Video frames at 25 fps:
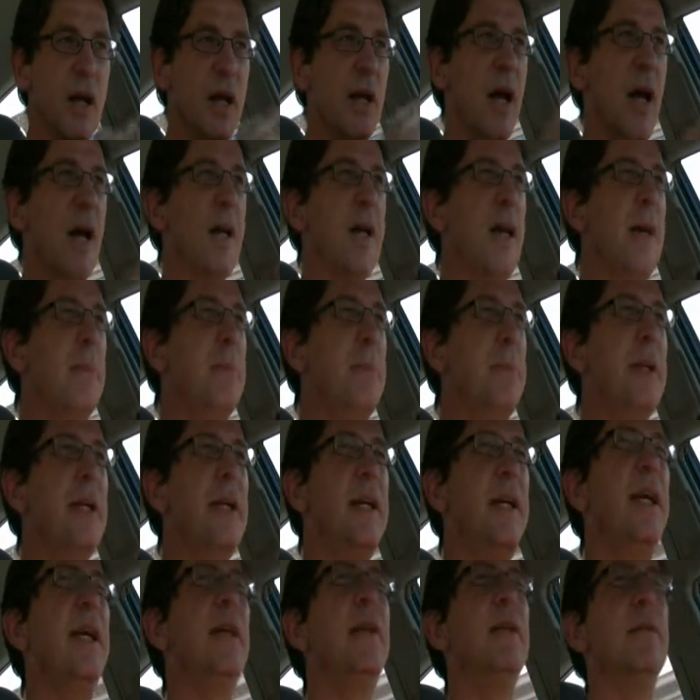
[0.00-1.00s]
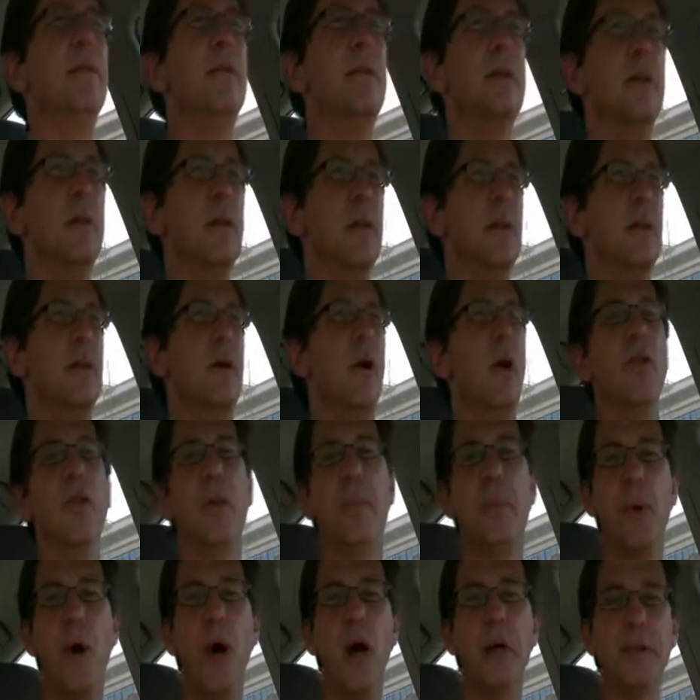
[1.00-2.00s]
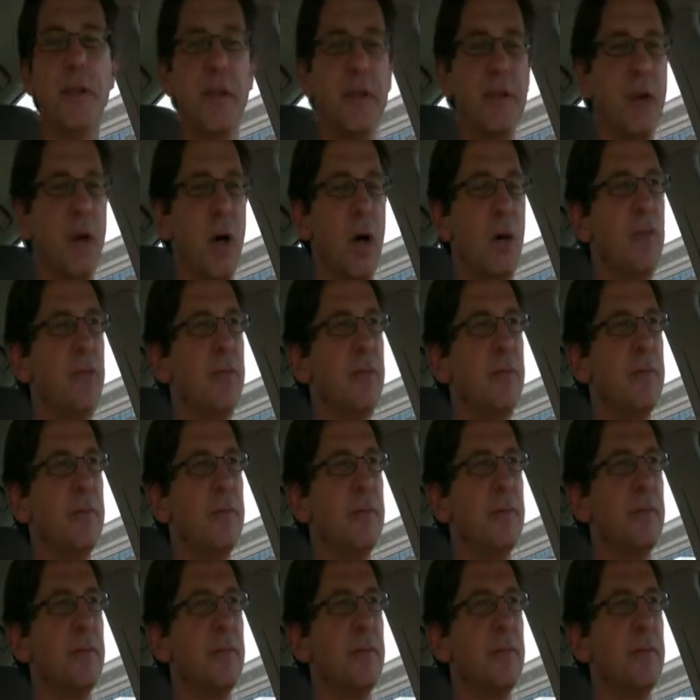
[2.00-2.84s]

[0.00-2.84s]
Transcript: then I can begin on the process of